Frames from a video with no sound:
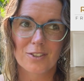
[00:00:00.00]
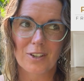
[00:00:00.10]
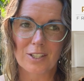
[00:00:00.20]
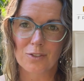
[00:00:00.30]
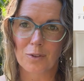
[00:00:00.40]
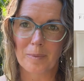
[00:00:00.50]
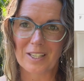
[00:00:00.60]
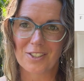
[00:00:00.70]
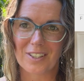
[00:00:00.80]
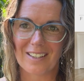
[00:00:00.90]

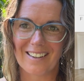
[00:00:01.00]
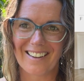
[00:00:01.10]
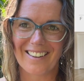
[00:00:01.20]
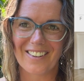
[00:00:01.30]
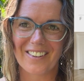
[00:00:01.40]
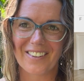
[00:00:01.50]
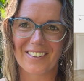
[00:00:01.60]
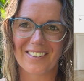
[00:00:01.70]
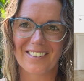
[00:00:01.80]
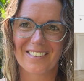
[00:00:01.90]
transformation,
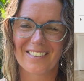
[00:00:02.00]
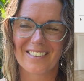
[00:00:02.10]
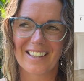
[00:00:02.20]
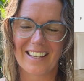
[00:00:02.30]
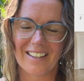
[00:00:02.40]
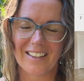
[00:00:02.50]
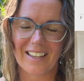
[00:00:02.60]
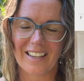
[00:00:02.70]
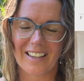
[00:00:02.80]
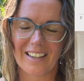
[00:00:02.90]
inner
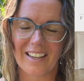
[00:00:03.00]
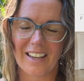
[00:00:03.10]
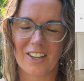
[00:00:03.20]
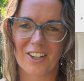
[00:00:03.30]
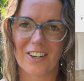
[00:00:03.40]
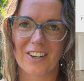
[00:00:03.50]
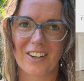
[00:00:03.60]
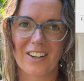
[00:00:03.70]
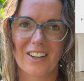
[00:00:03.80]
healing, inner